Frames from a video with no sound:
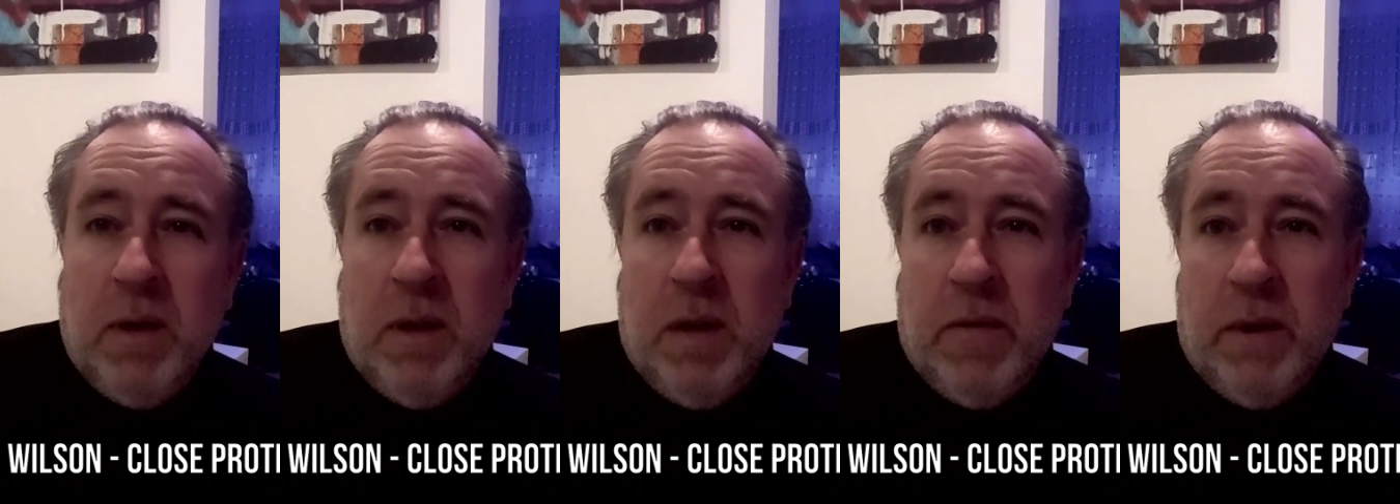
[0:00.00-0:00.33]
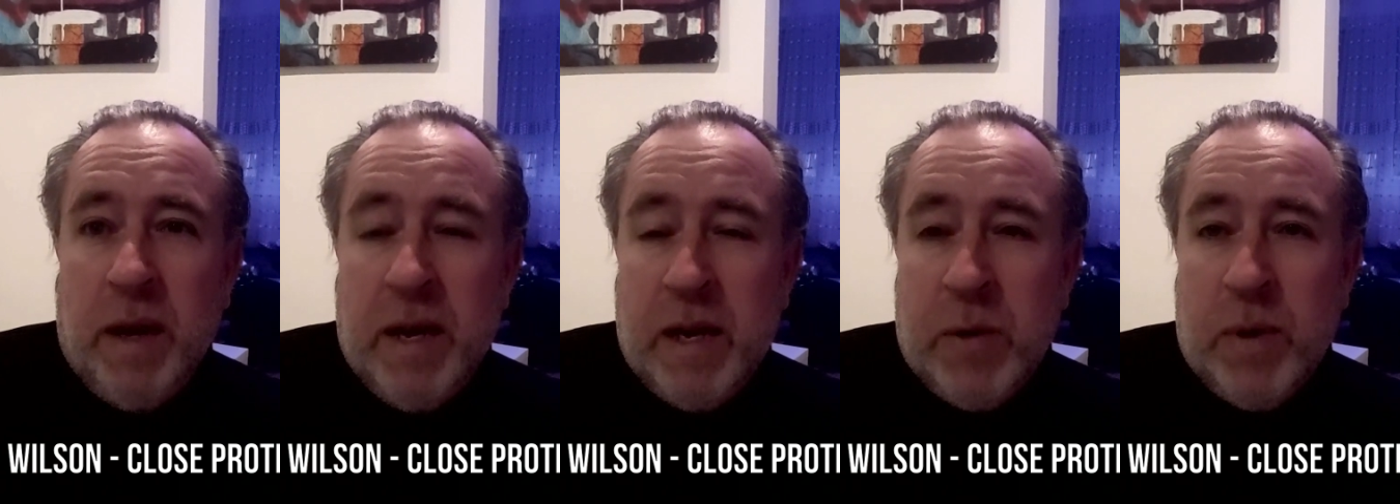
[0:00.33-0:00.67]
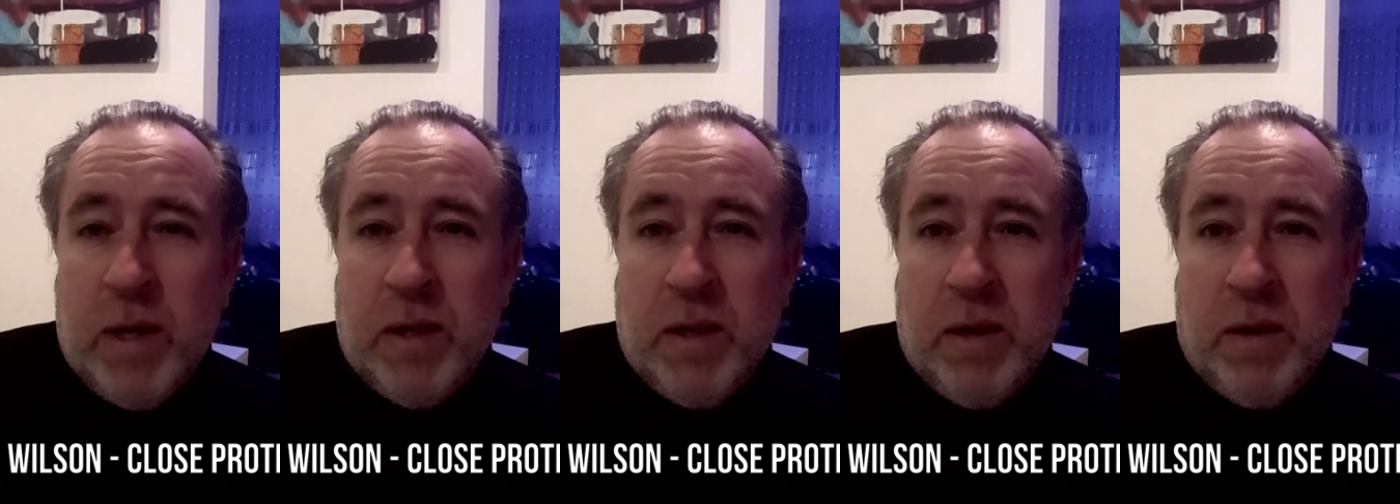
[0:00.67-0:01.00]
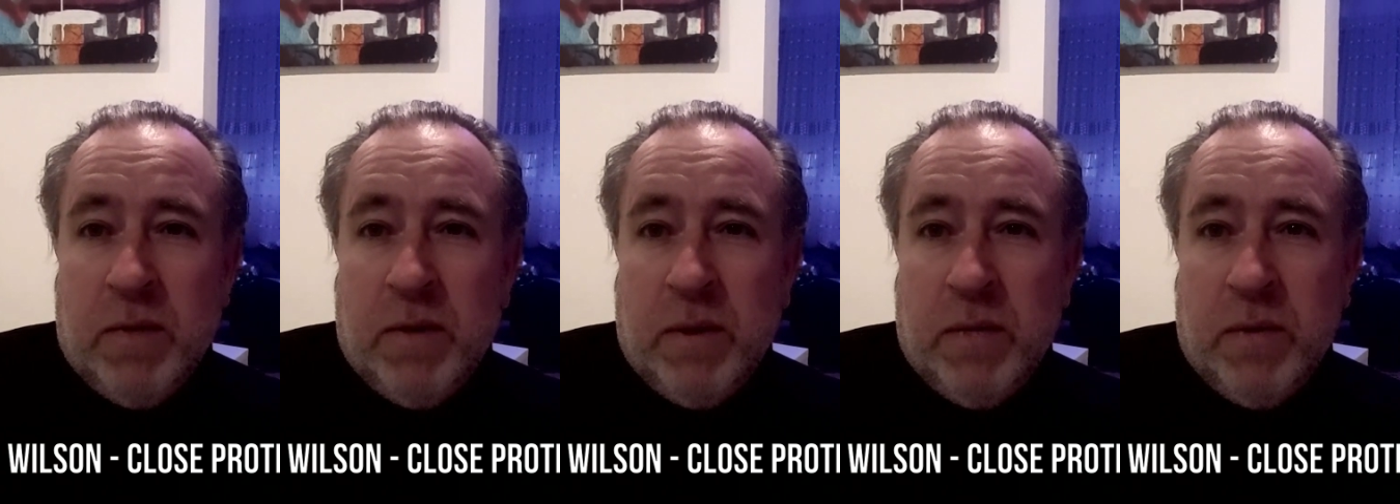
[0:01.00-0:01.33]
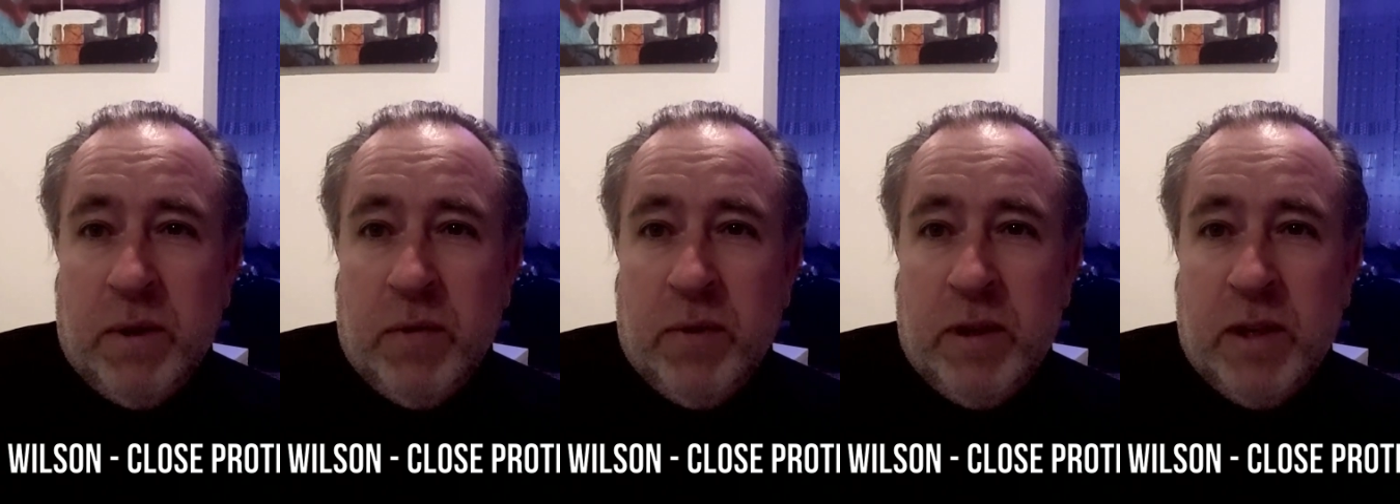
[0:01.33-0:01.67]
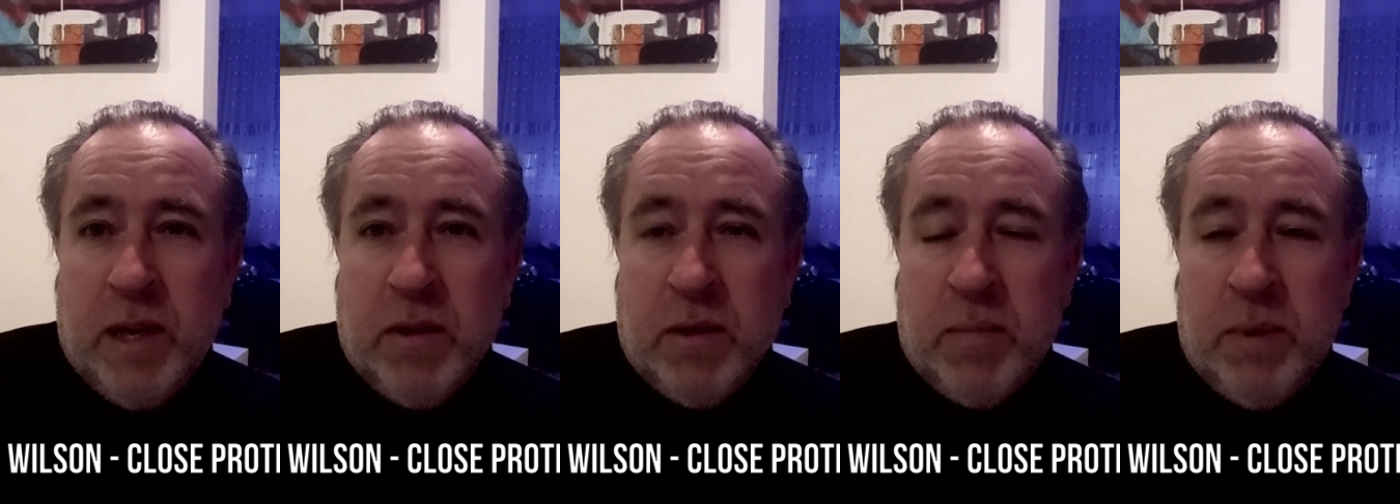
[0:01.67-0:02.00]
If you have any questions, feel free to reach
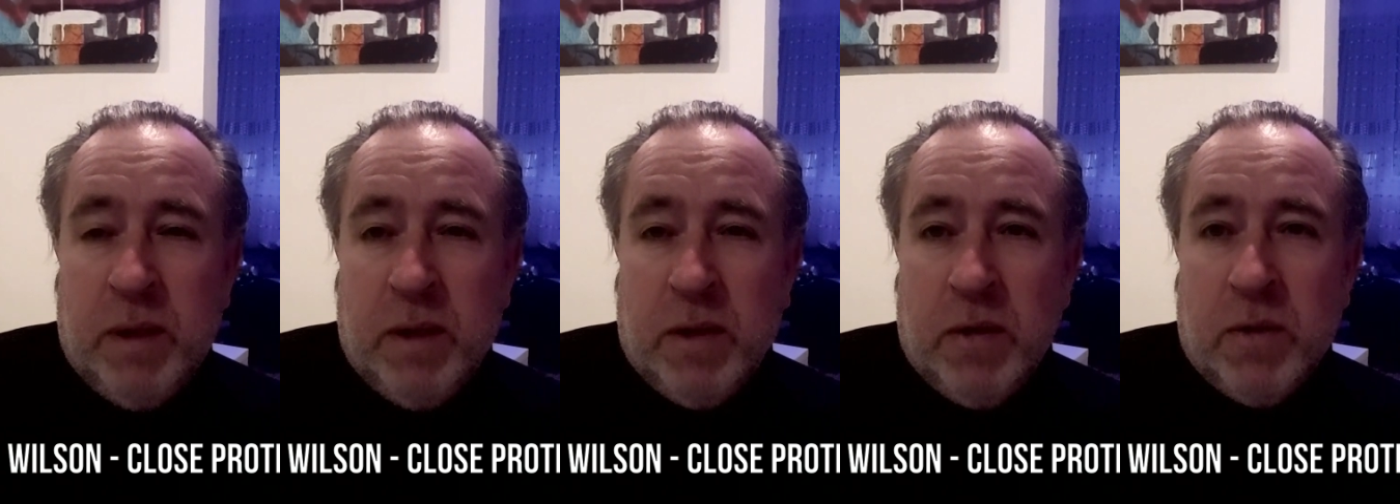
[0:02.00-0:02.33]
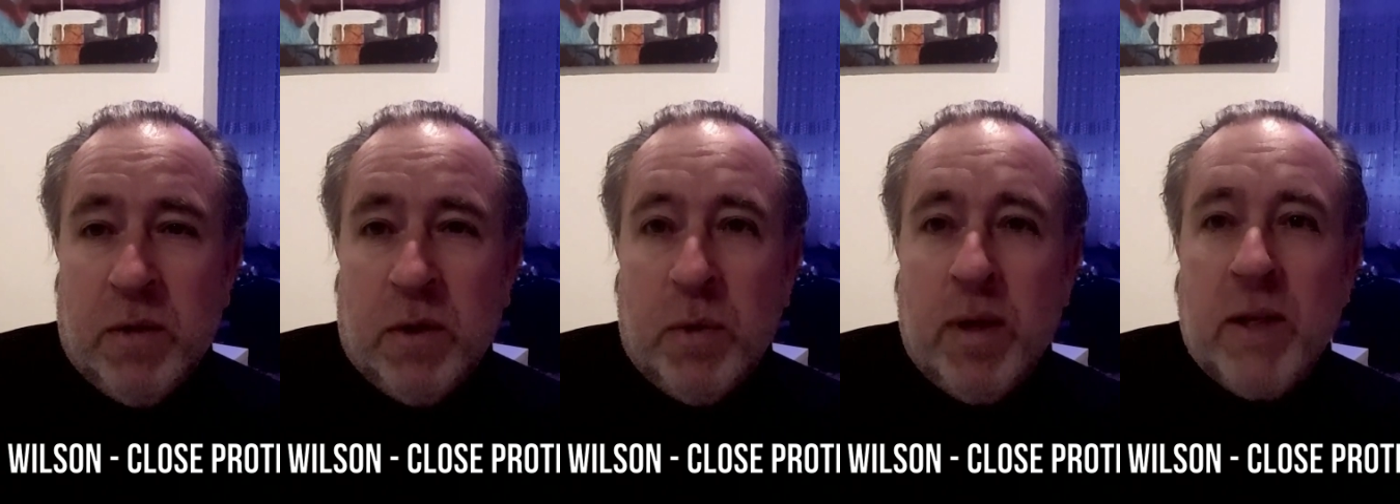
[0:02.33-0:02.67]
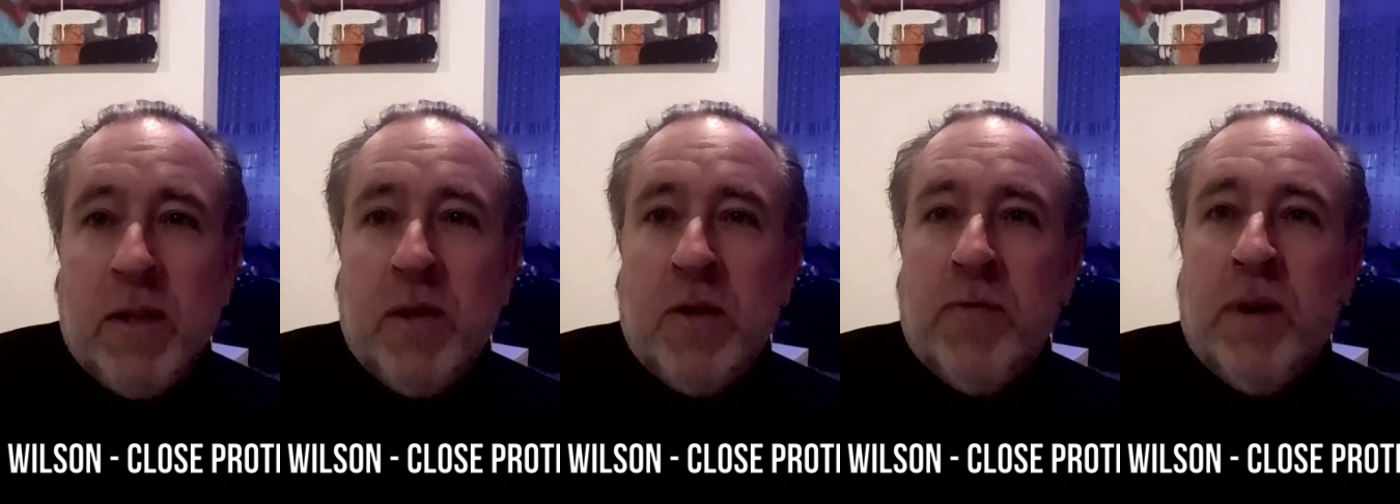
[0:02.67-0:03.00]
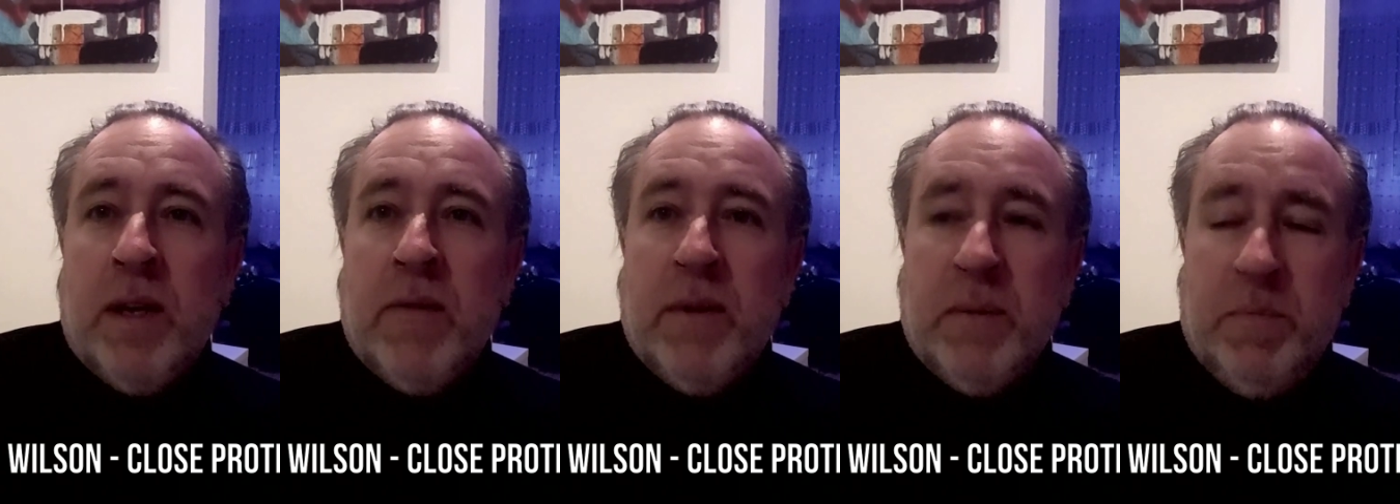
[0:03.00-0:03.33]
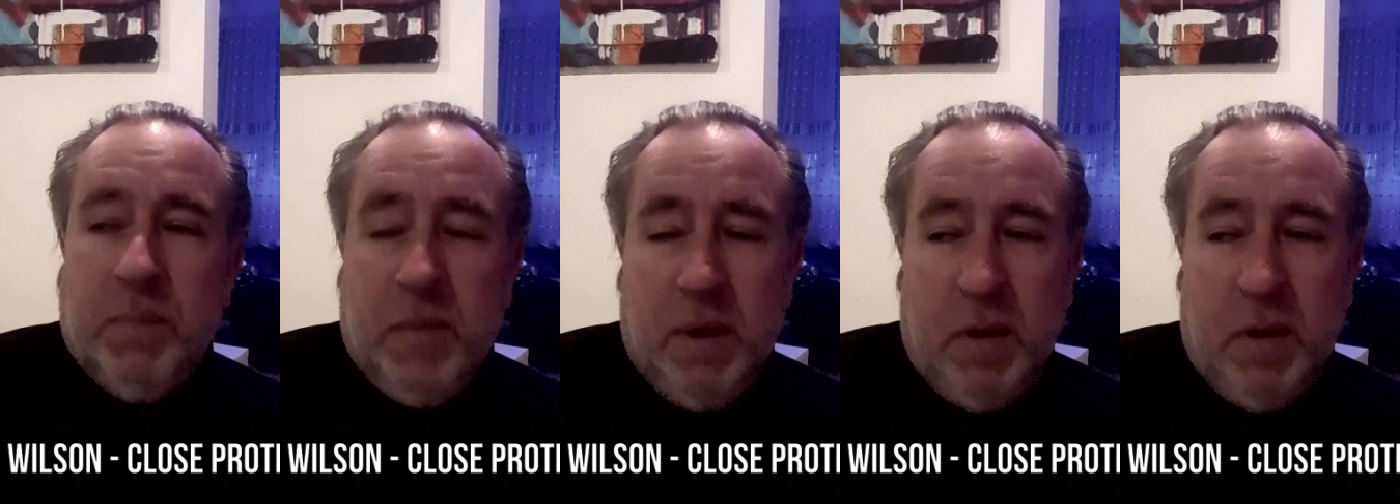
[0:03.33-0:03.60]
out to me as long as the questions are relevant.